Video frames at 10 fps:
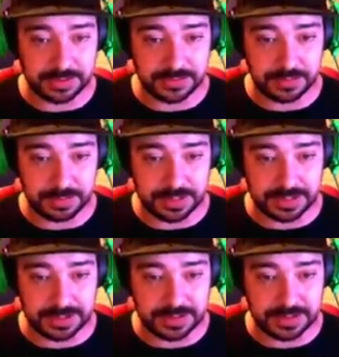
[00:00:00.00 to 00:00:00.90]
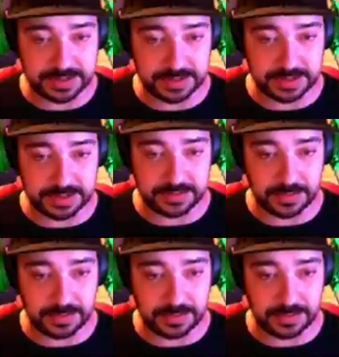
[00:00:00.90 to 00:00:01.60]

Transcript: we've lost a few bits, so on and so